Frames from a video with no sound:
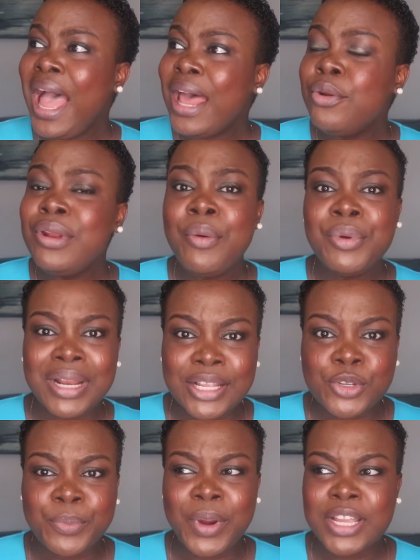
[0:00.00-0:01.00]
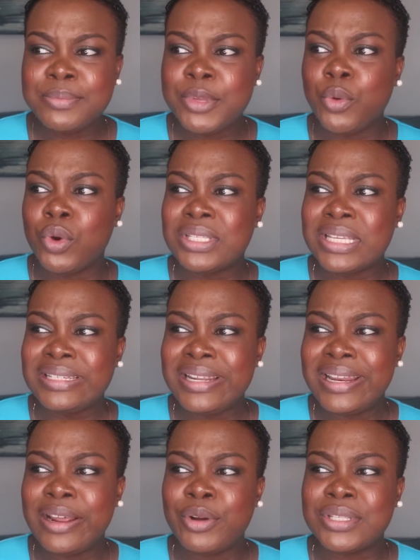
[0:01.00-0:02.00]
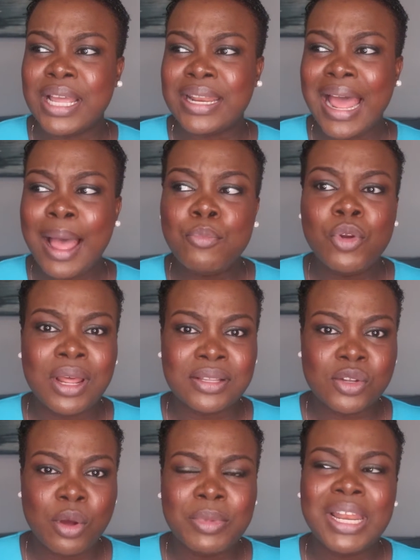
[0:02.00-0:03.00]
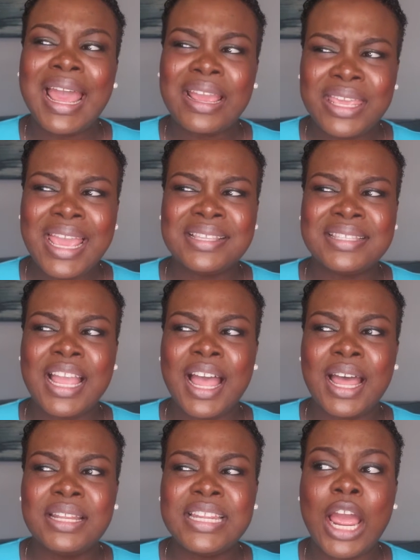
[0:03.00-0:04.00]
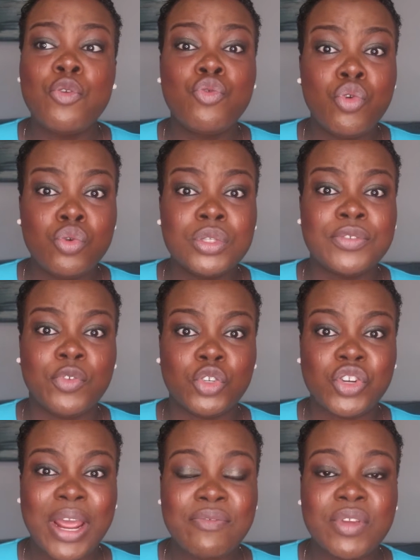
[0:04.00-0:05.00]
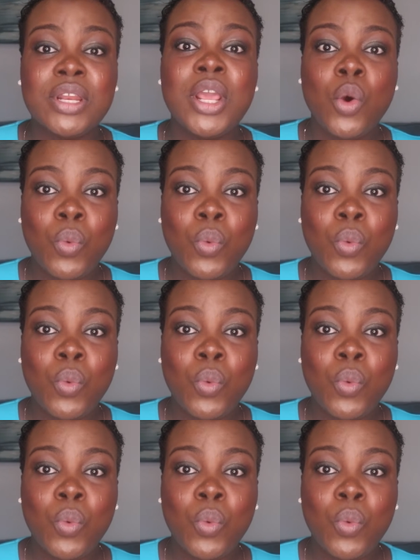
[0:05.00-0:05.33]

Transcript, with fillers: Another one that surprised me was the day there was an ambulance coming. Like, yes, there are, there are rules for driving.